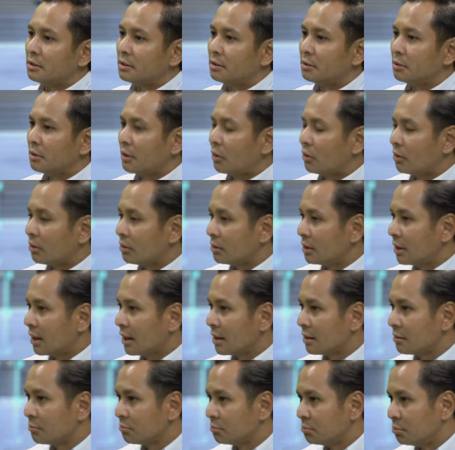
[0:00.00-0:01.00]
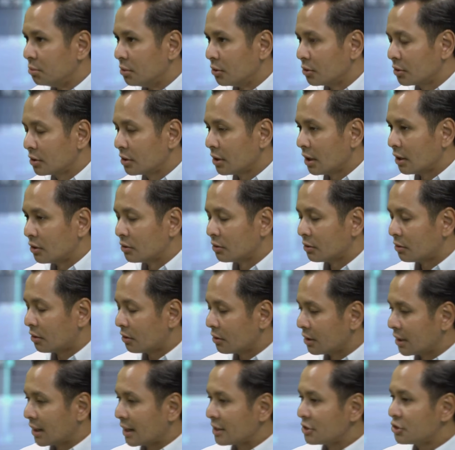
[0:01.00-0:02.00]
online
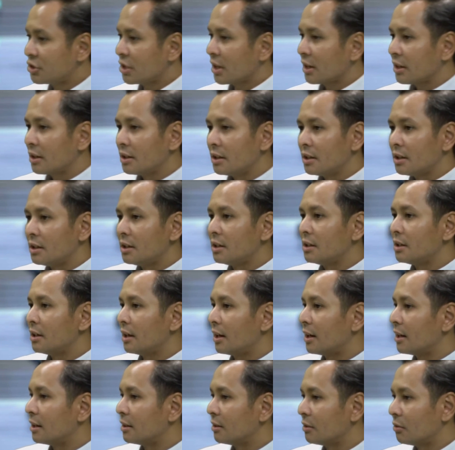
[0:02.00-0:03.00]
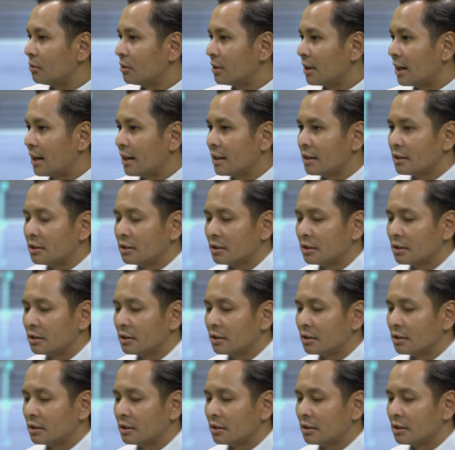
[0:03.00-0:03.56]
online check-in and online